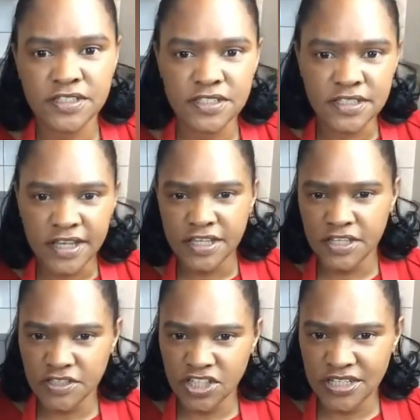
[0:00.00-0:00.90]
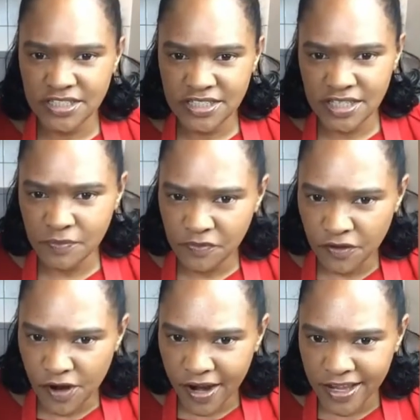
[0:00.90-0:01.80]
is they're usually deep
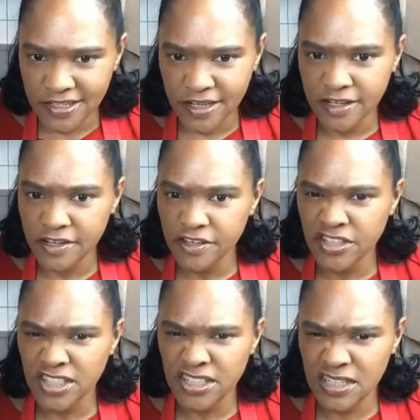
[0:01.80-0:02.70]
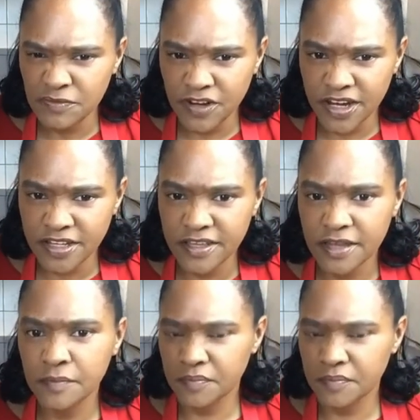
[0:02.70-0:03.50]
fried, and I don't usually deep fry anything,